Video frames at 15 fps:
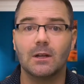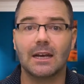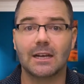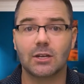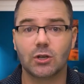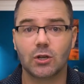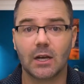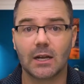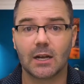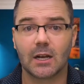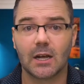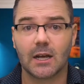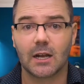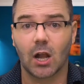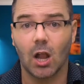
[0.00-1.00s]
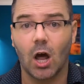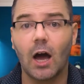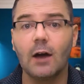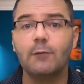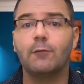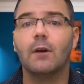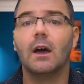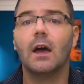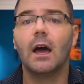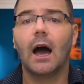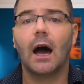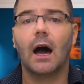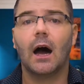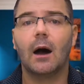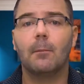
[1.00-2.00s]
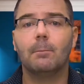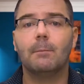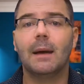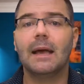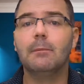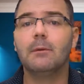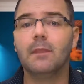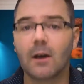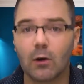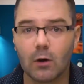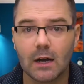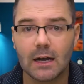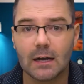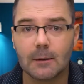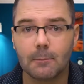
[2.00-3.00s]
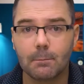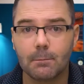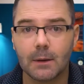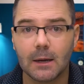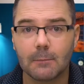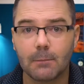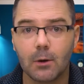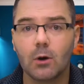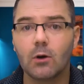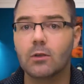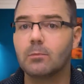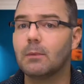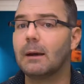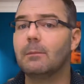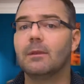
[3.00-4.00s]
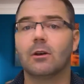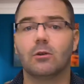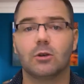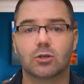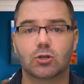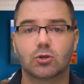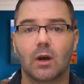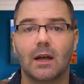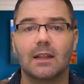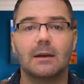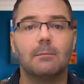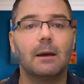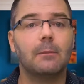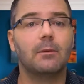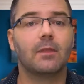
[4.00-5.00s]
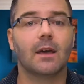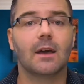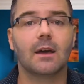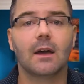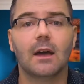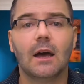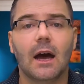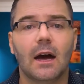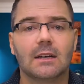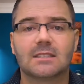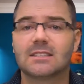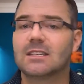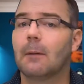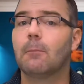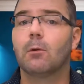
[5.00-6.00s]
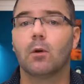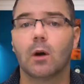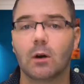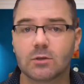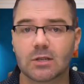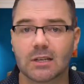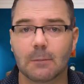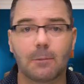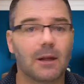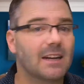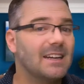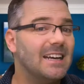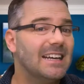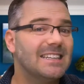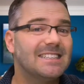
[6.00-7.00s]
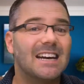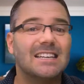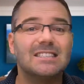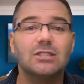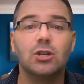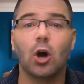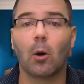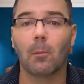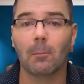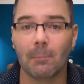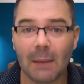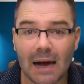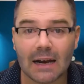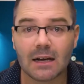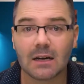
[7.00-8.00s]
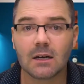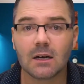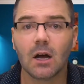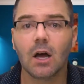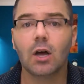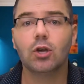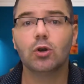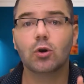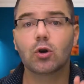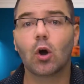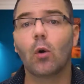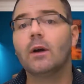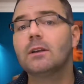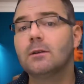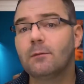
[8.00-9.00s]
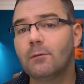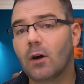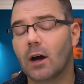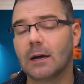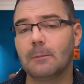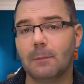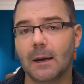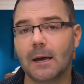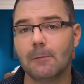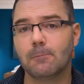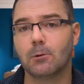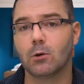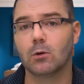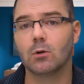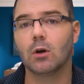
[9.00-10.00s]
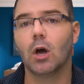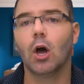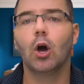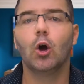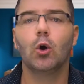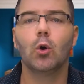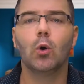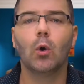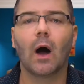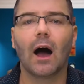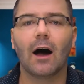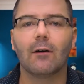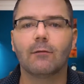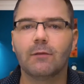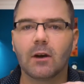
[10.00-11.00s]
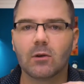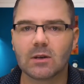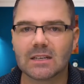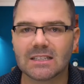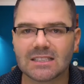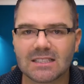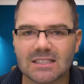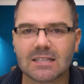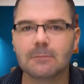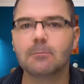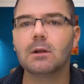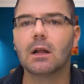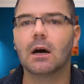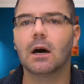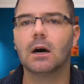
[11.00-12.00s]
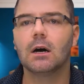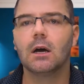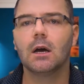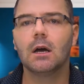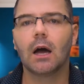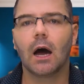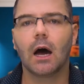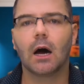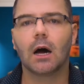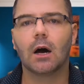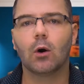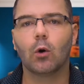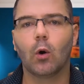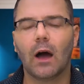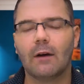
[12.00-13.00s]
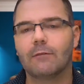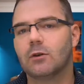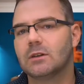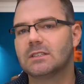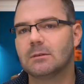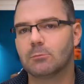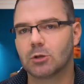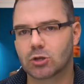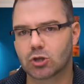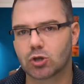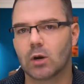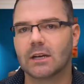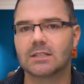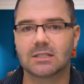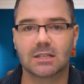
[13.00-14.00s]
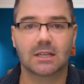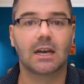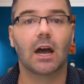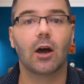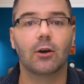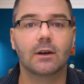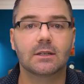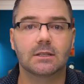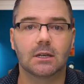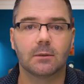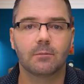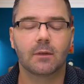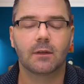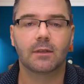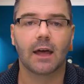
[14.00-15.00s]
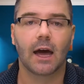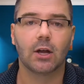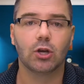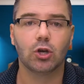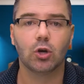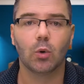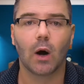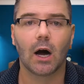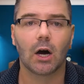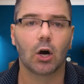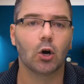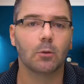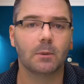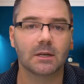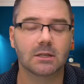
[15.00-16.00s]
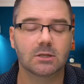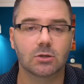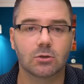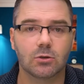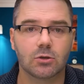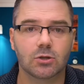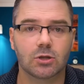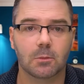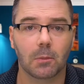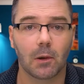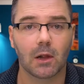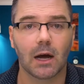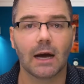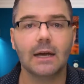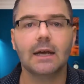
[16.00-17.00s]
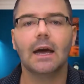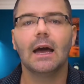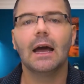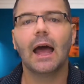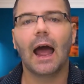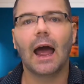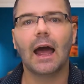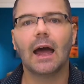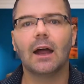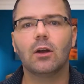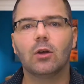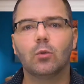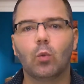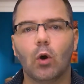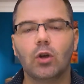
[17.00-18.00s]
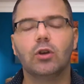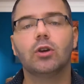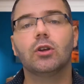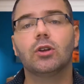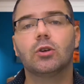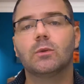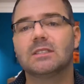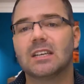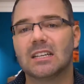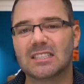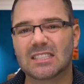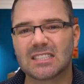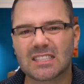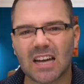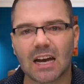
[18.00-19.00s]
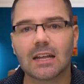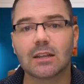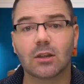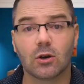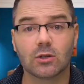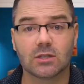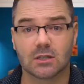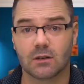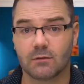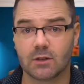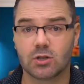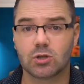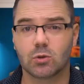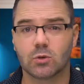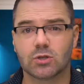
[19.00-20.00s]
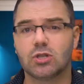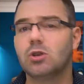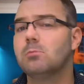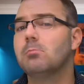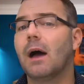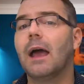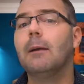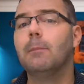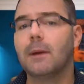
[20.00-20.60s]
in life. Maybe they're in Perth, maybe they're in Australia, maybe they're somewhere else on the planet. It does not matter. You're going to find people who are very similar or have very similar traits to the character that you are hoping to play. And what you're going to do is then study those individuals. You may